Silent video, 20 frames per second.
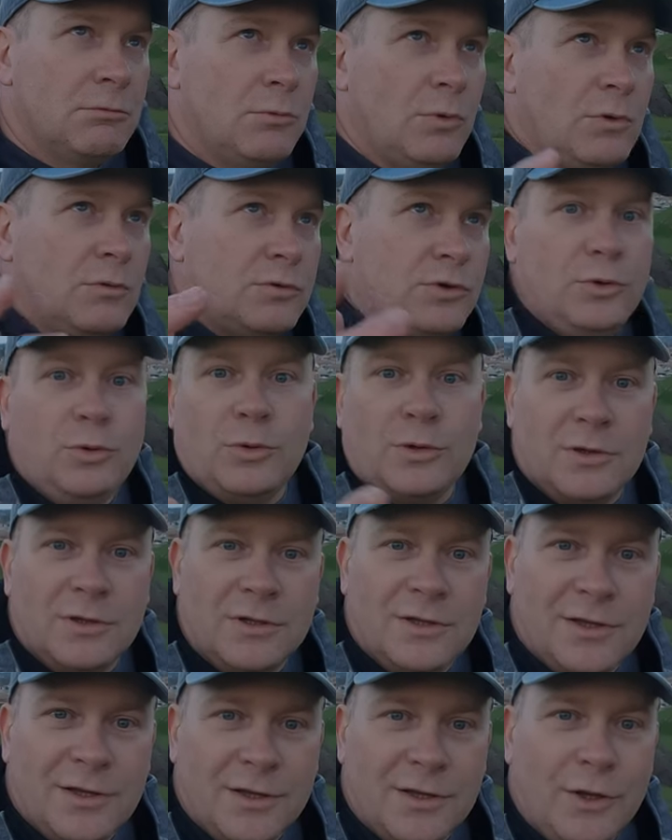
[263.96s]
well, cool.
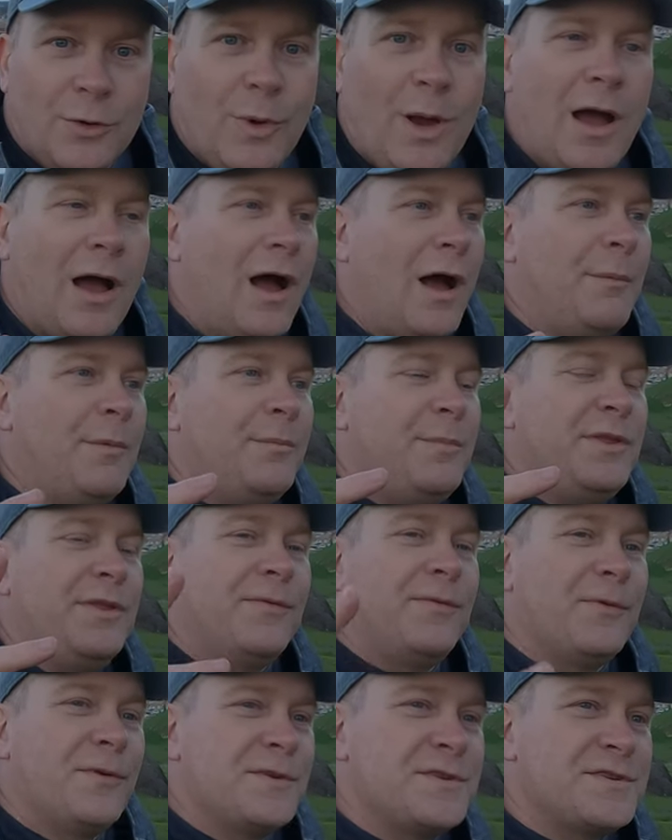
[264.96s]
You know what? I'm going to be the
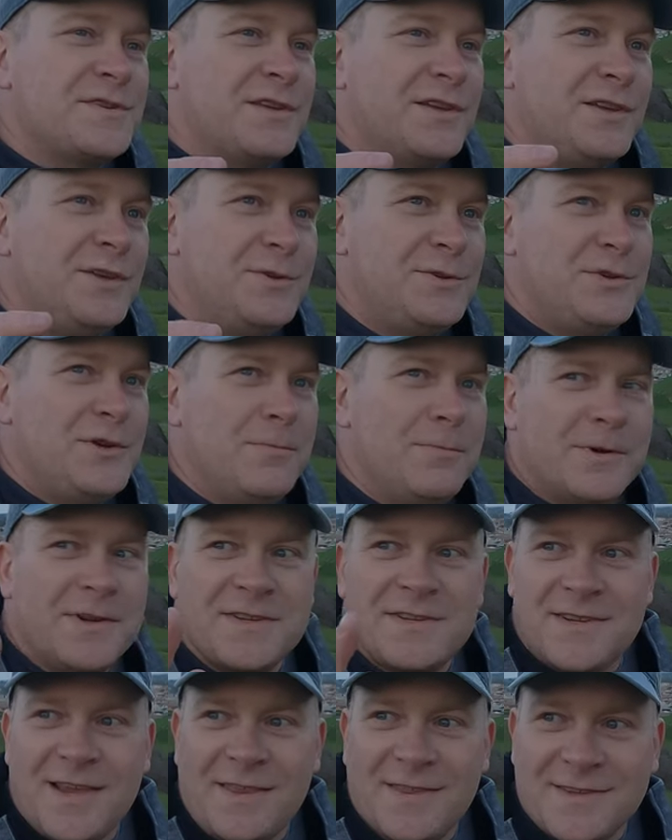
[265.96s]
first YouTuber to
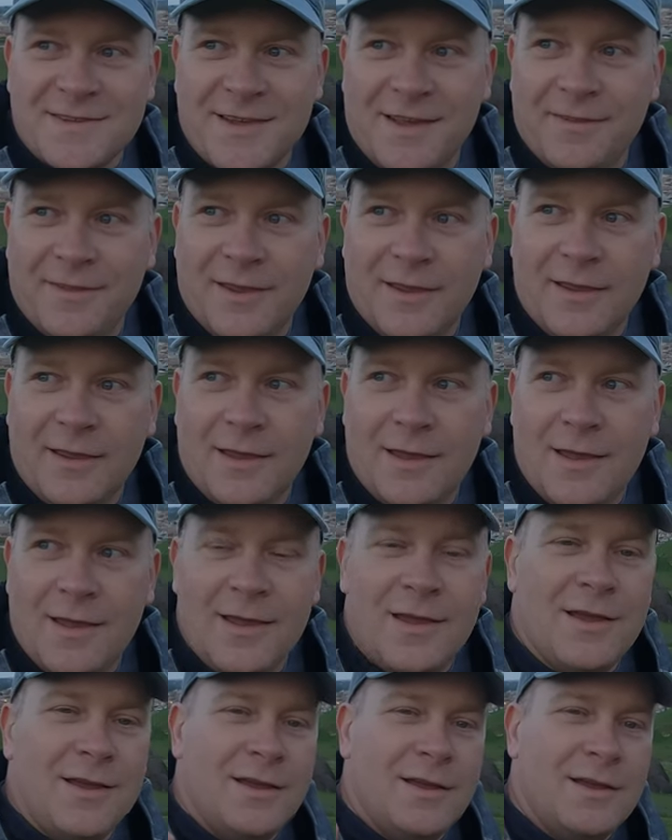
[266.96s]
say this, I think.
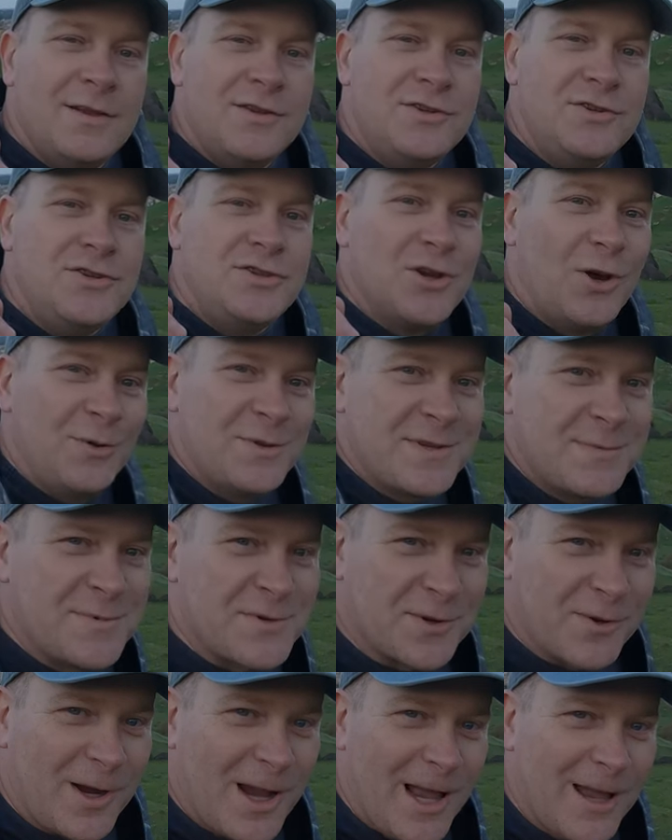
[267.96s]
Don't
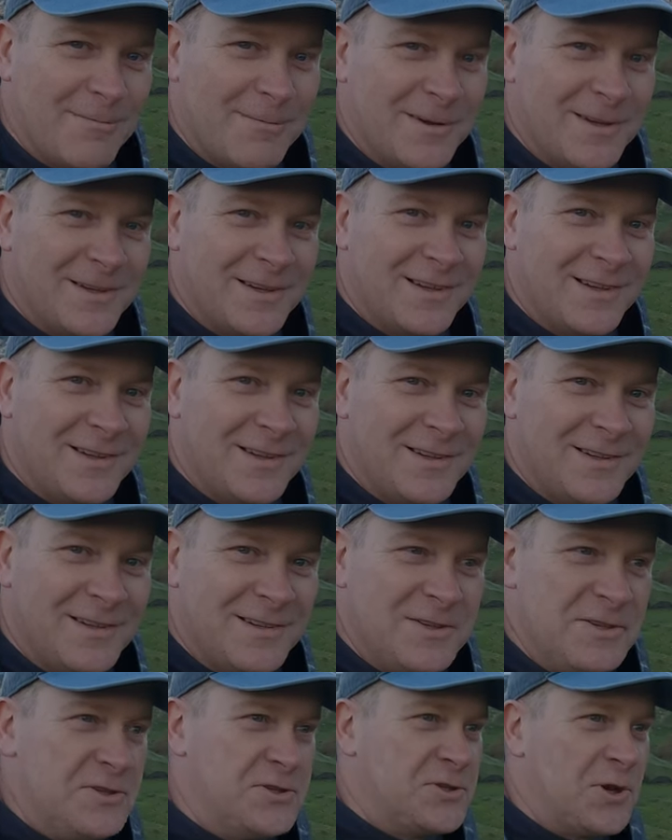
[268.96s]
subscribe.
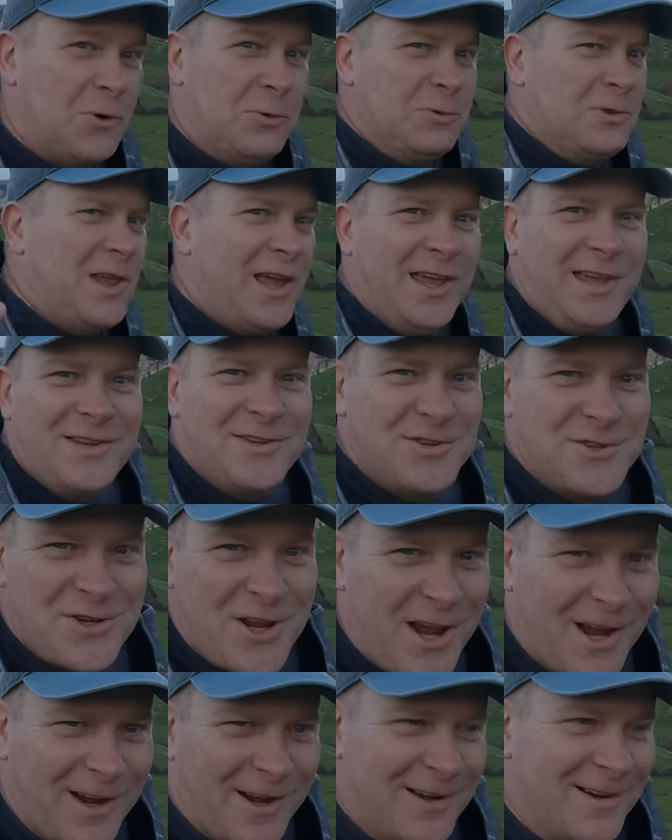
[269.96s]
Don't like and
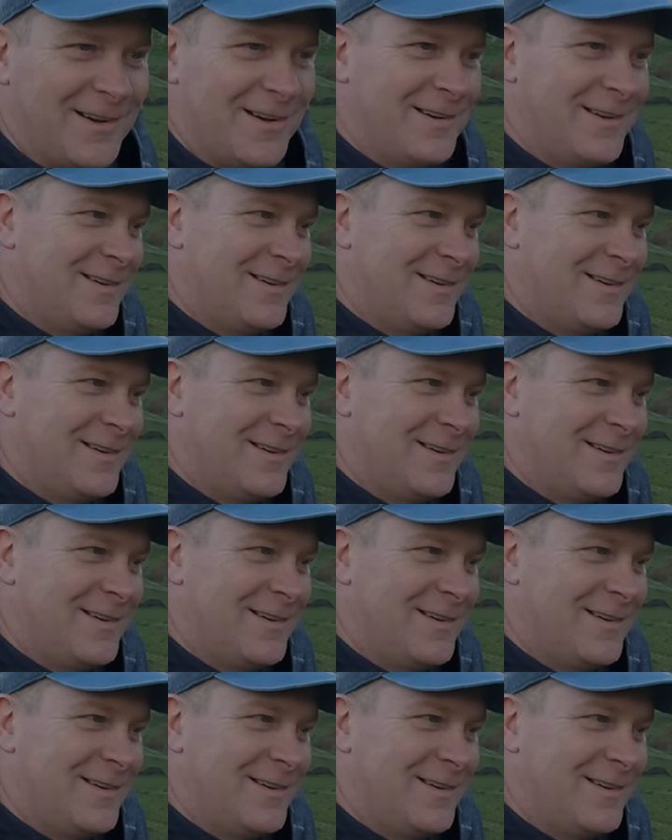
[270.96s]
share.